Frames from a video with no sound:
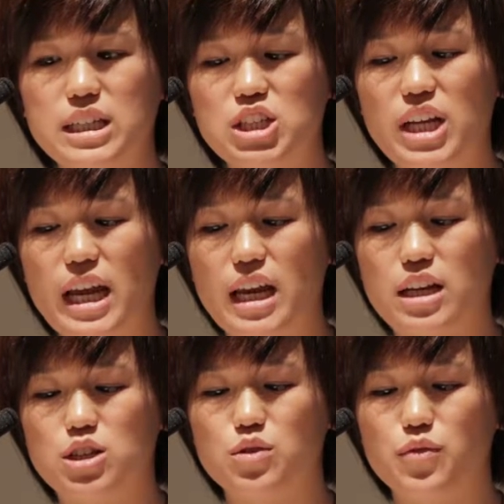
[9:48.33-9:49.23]

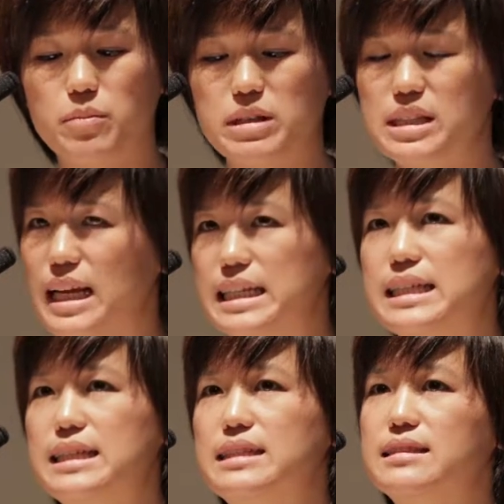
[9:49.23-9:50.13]
unchanged from its
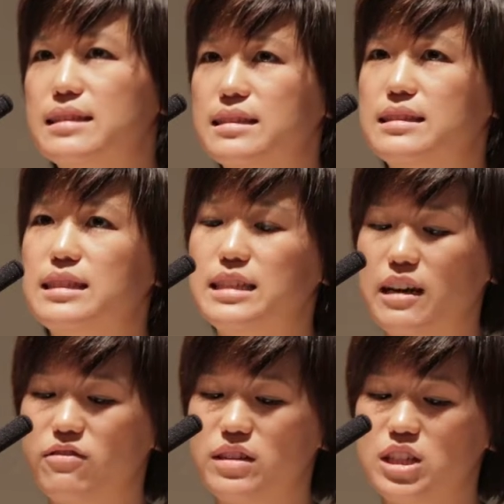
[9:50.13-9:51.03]
1960
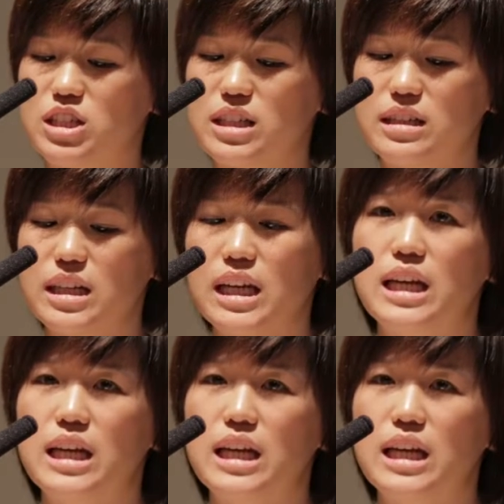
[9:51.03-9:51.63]
definition